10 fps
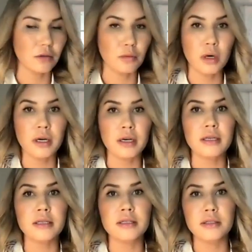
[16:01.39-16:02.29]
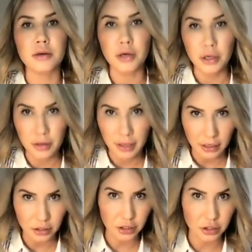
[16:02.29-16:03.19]
of words, or you can
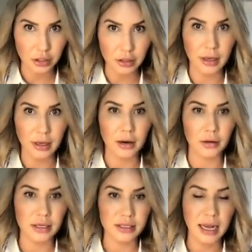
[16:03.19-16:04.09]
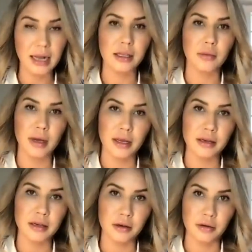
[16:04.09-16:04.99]
actually journal out exactly what
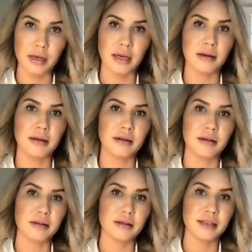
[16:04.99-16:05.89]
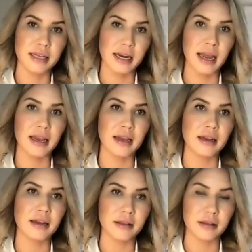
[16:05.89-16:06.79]
you need today
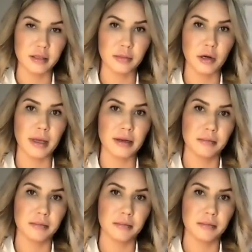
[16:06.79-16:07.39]
in this moment.